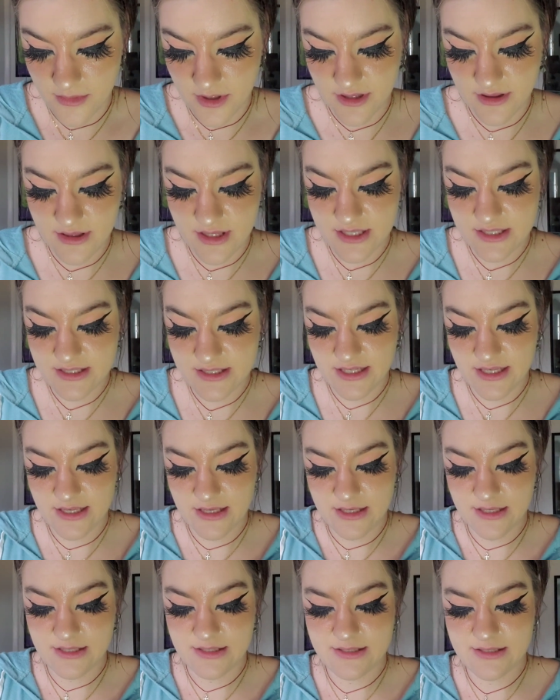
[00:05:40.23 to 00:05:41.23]
This
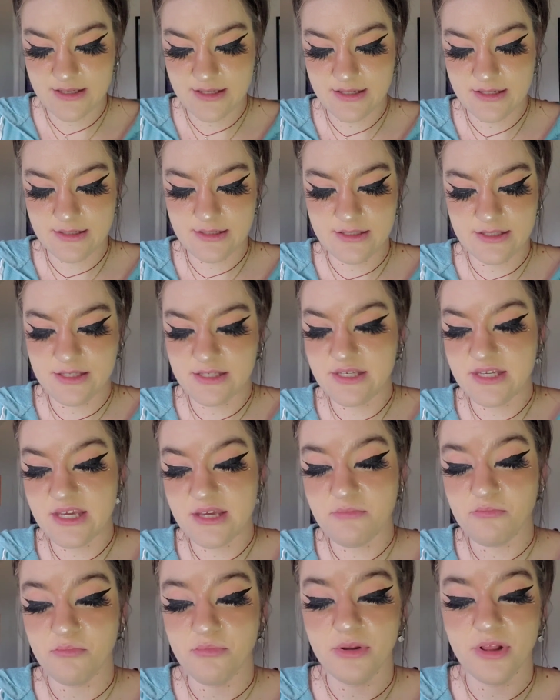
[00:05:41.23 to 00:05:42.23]
is
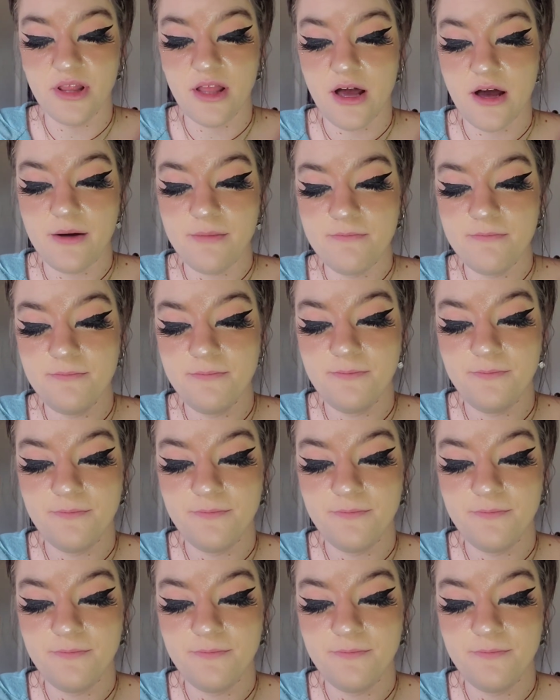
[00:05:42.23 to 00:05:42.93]
Deep Plum.